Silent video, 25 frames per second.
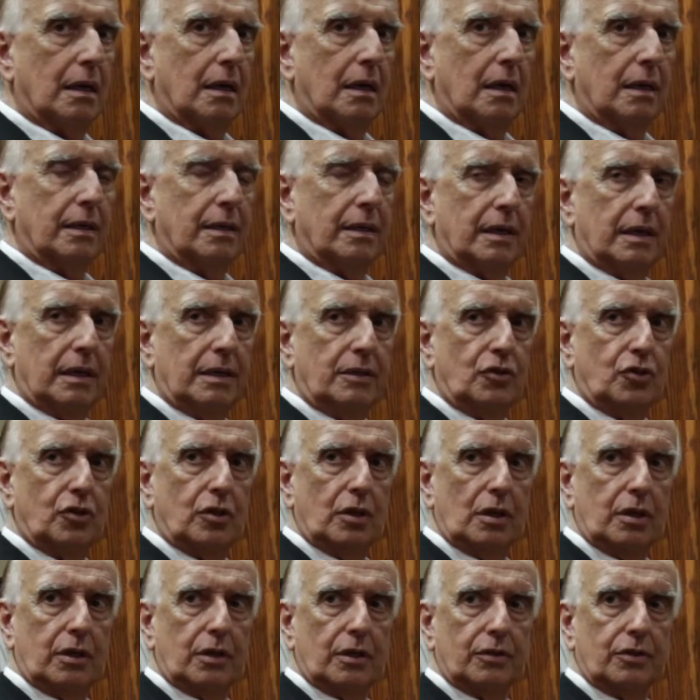And then
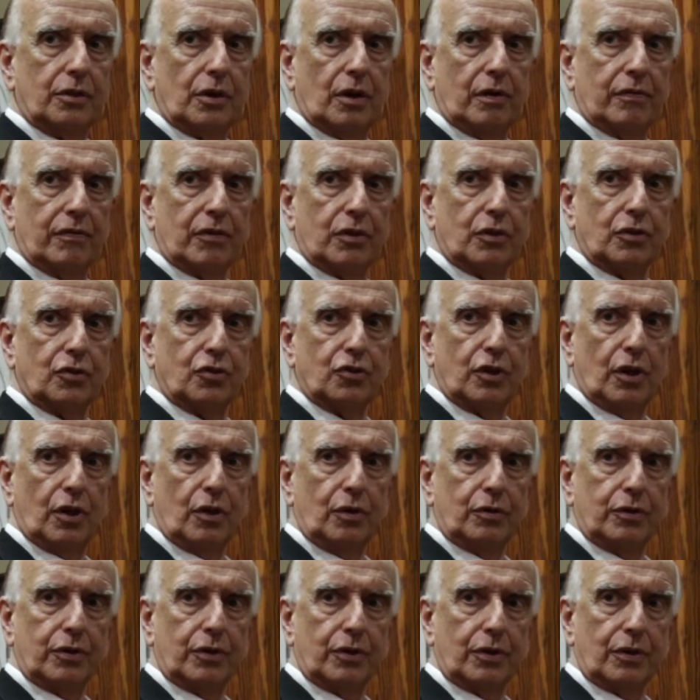she looked over her
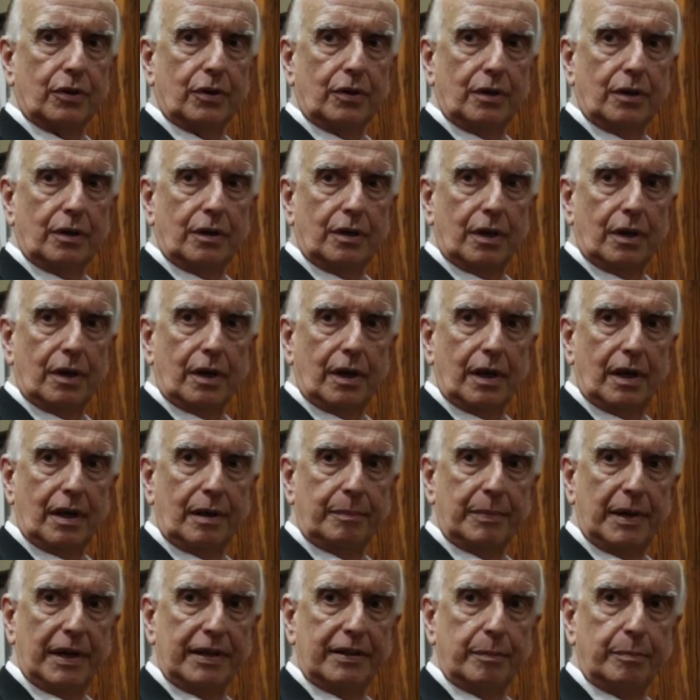shoulder, and
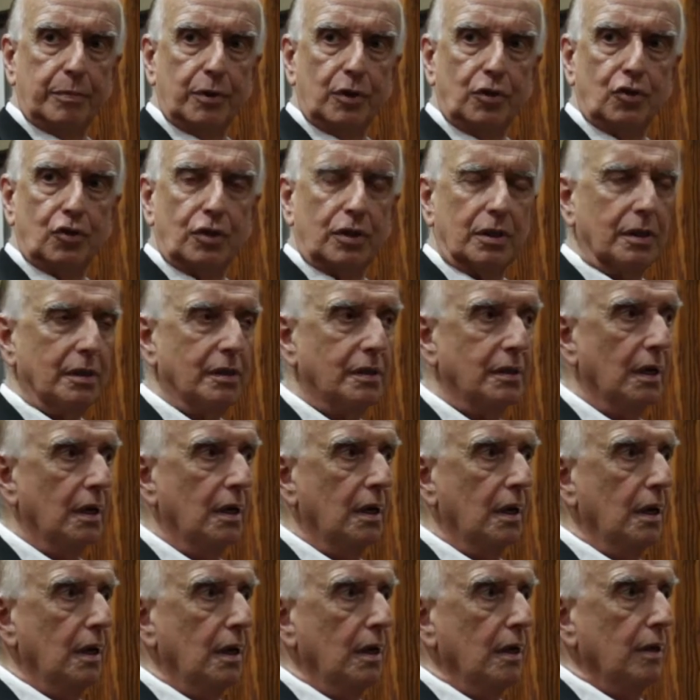by the bushes,
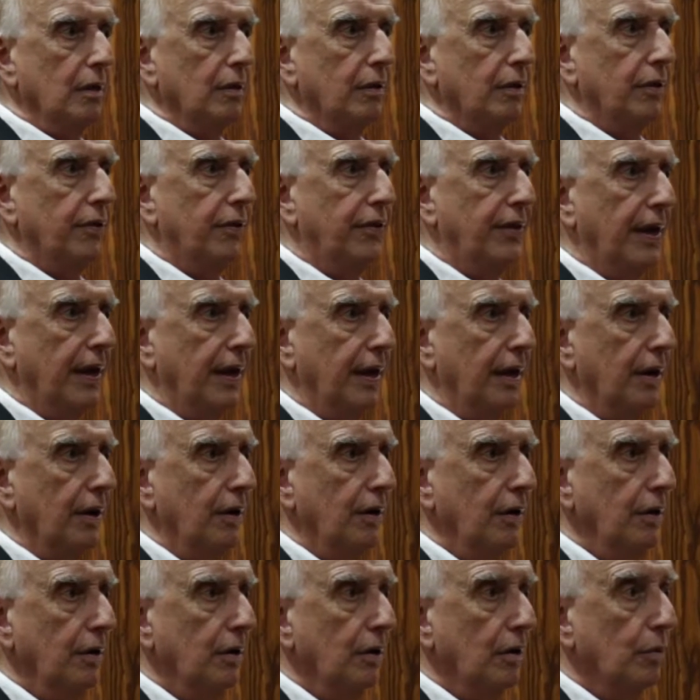
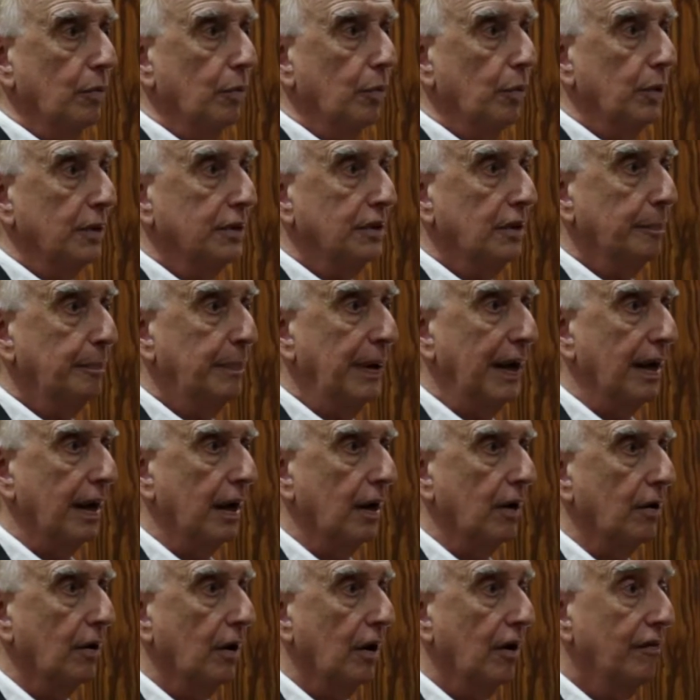there was a
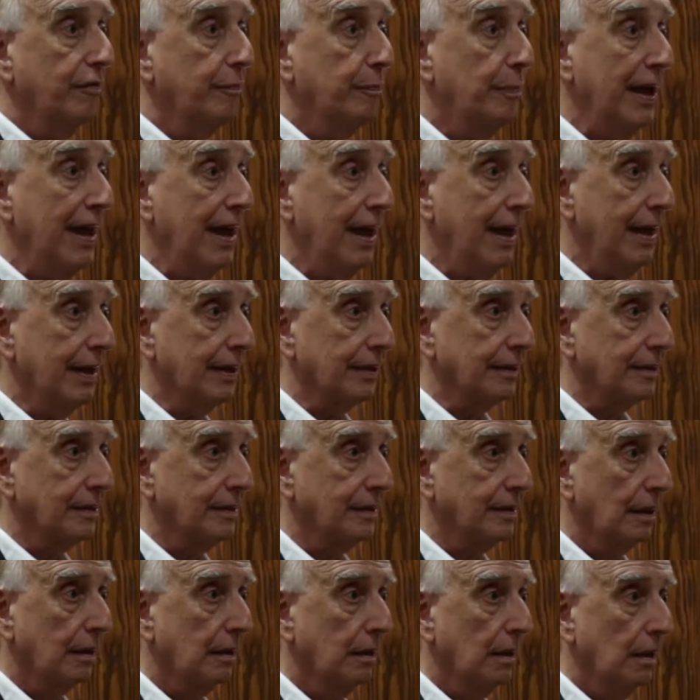pair of
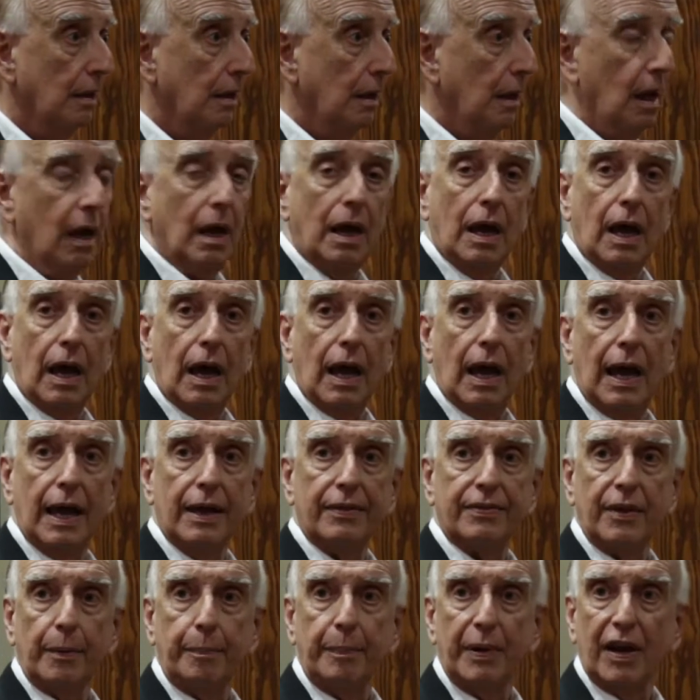pants.
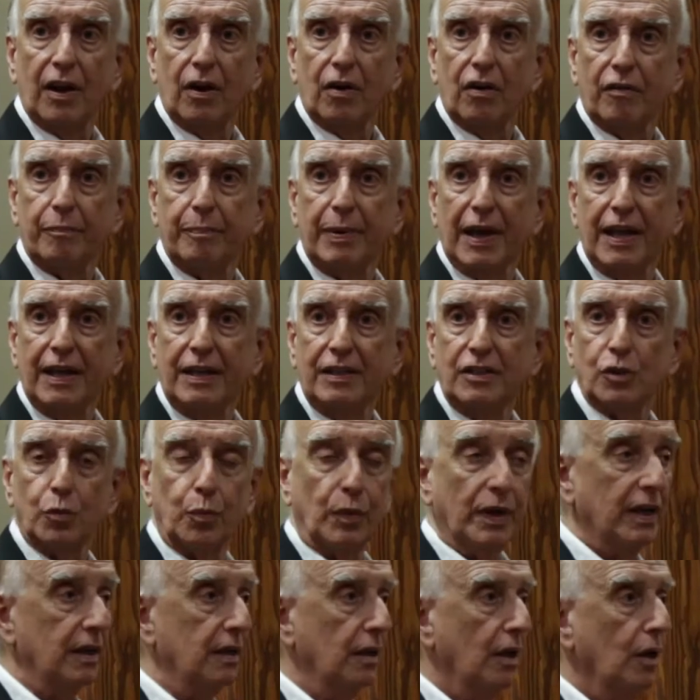And the pair of pants
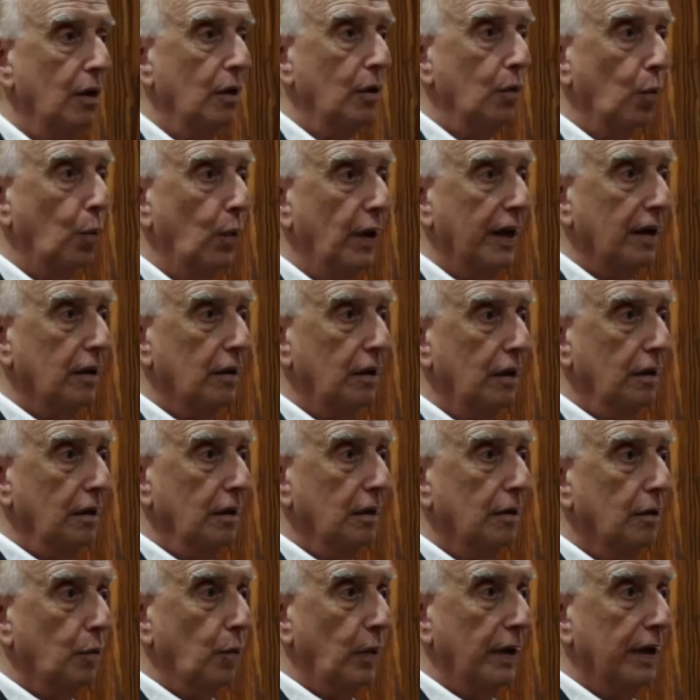went wiggle,
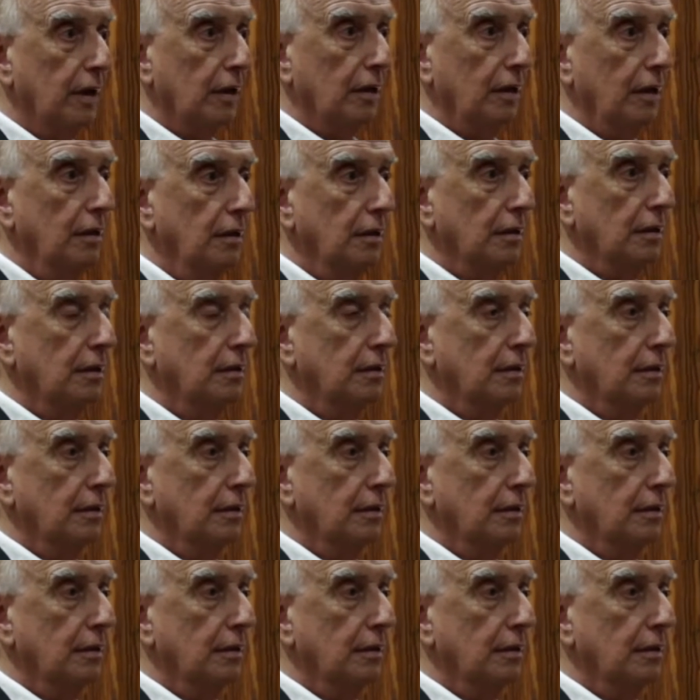wiggle.